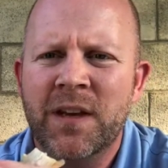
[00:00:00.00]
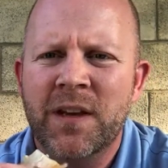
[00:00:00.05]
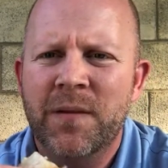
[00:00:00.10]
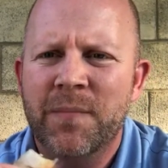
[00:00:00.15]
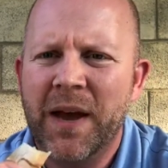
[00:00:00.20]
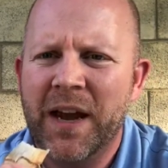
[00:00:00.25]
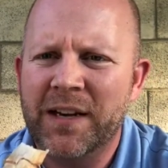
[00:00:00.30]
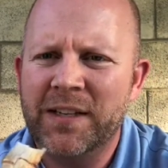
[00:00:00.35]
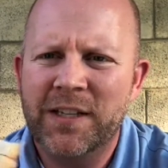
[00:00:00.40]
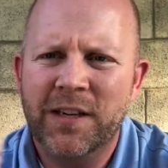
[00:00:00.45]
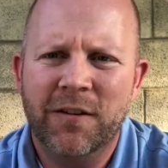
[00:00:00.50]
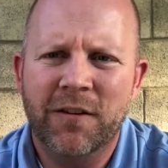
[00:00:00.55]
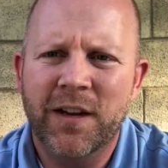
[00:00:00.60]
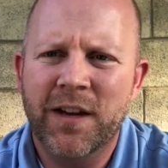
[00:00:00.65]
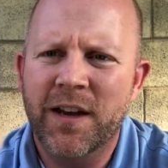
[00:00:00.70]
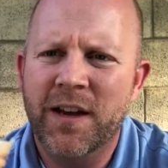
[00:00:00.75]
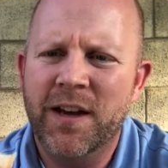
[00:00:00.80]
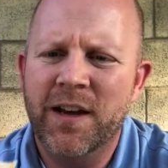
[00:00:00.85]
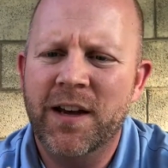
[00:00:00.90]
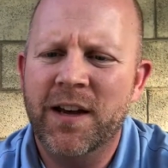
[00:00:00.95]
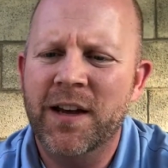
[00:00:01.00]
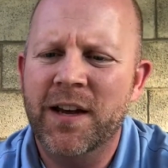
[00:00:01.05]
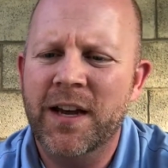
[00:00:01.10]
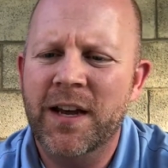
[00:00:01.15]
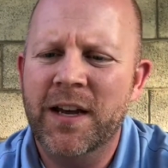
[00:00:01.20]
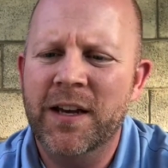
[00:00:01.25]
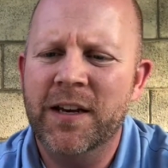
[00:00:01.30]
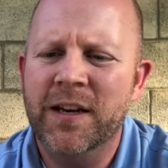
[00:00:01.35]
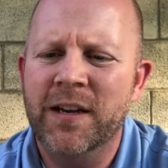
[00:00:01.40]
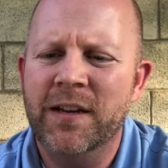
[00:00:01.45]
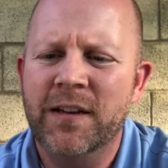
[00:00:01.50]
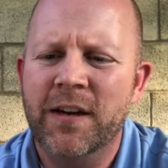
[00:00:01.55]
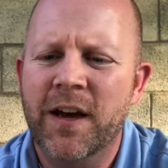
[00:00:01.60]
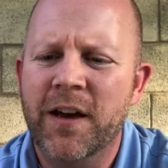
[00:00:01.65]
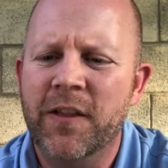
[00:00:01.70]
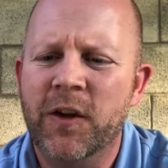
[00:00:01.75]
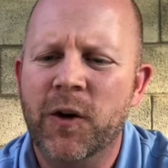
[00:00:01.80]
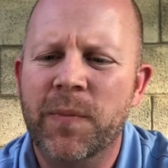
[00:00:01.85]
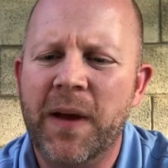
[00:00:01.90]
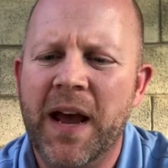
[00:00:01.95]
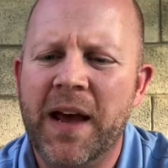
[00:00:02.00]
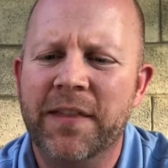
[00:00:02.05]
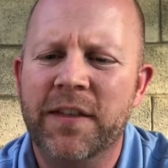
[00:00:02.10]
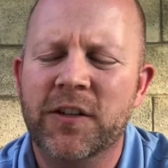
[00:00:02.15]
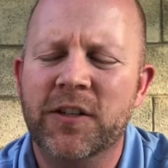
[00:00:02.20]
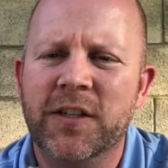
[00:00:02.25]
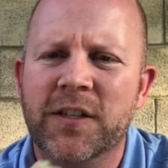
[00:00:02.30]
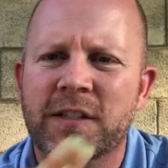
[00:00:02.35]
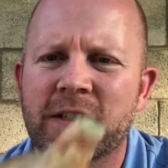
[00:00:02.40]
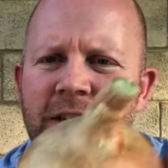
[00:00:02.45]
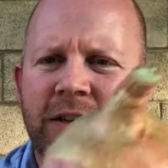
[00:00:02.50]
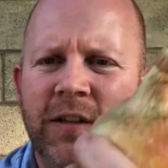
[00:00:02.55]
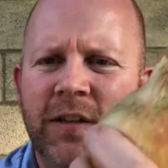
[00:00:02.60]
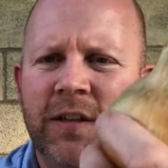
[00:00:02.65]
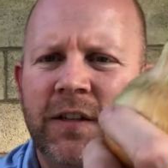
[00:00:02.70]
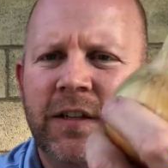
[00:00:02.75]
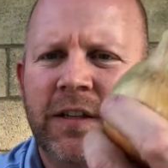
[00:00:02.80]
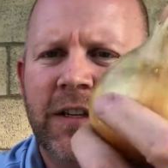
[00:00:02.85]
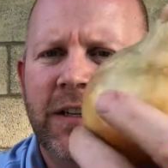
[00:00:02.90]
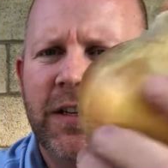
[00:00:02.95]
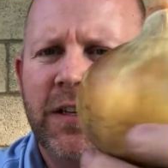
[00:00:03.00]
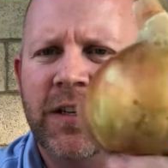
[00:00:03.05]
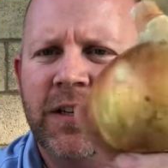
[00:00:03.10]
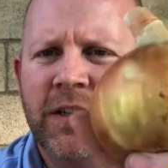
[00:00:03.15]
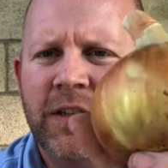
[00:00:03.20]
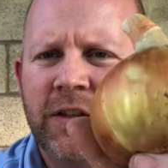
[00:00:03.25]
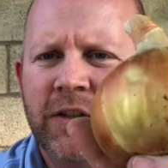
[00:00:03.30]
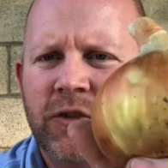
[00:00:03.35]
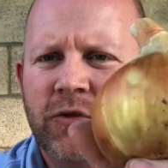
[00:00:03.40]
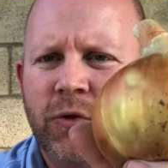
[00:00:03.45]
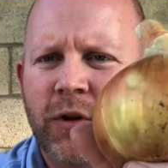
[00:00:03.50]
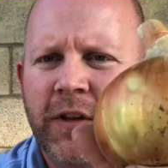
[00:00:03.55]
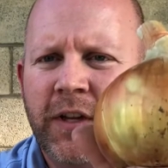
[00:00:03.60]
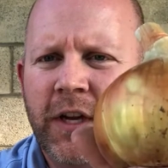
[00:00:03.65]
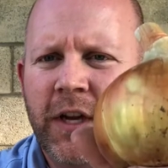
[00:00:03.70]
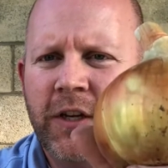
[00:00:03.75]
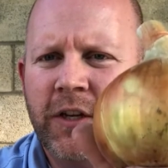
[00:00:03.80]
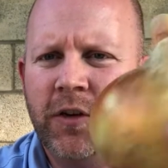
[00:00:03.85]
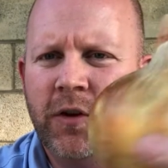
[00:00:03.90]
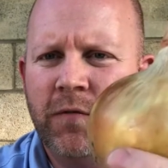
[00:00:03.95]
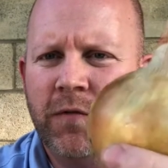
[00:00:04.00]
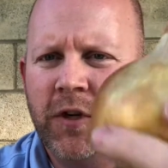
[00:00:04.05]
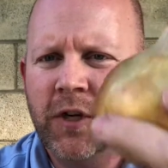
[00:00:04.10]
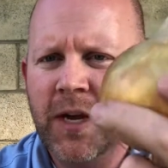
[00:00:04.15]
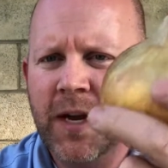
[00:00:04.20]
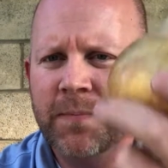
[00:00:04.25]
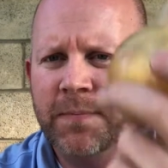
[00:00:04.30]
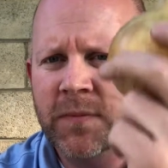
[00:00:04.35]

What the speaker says: bacteria and other pathogens that'll destroy the onion over time.